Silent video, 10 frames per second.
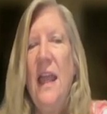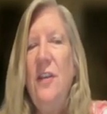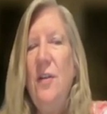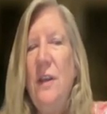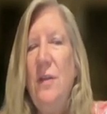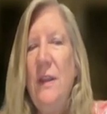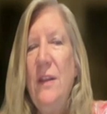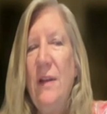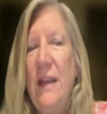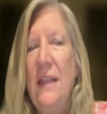And you can do
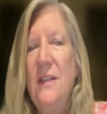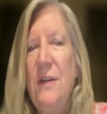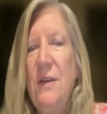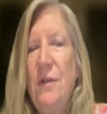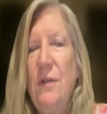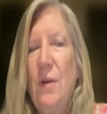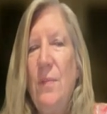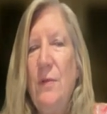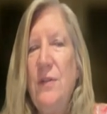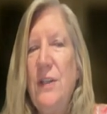either an anterior or a
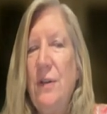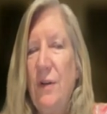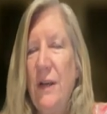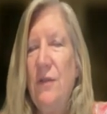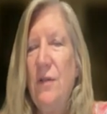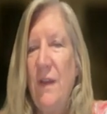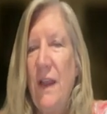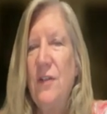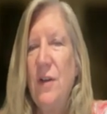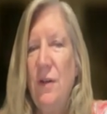posterior and an
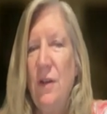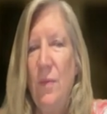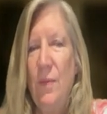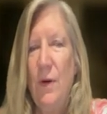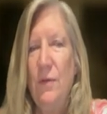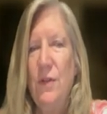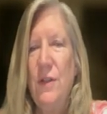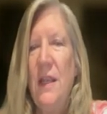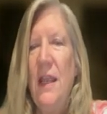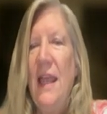intervaginal approach.